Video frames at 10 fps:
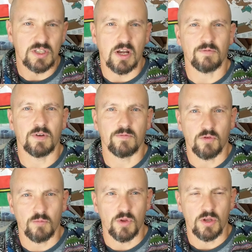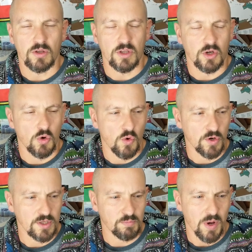your stuff in from the
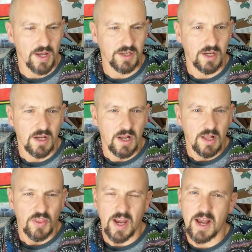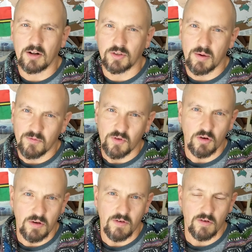corners, but they held up
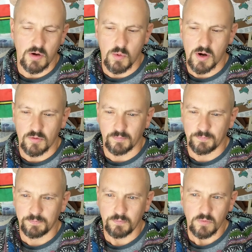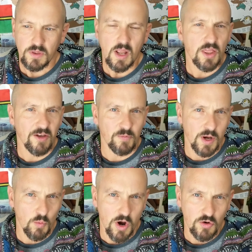very, very well. They've
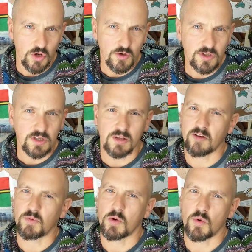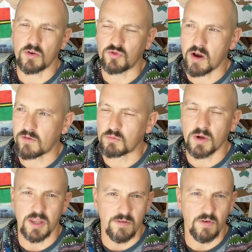been well used, they've been well travelled,
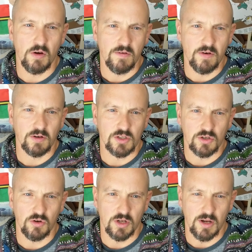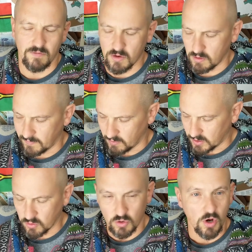but they're very, very sturdy and very,
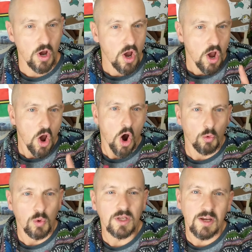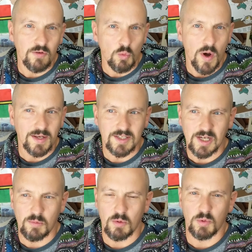very good. I will give you one
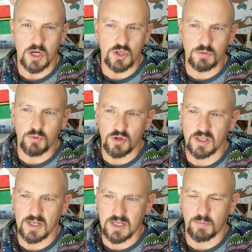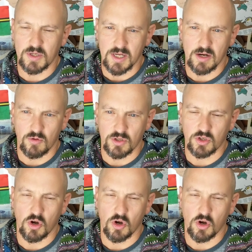tip, because you're putting these up and down all the